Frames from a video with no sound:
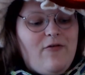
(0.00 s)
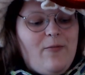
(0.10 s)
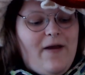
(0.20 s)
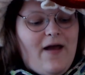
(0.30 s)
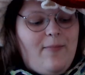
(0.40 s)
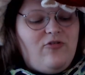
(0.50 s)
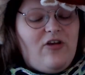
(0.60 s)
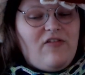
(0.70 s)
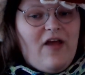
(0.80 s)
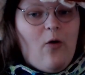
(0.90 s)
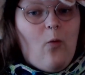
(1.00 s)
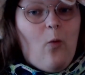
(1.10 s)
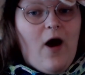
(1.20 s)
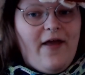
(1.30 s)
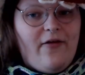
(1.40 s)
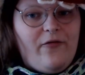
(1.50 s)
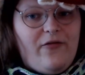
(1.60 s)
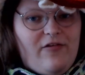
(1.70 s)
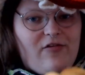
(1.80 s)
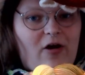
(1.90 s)
up just how wild these
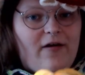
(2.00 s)
are in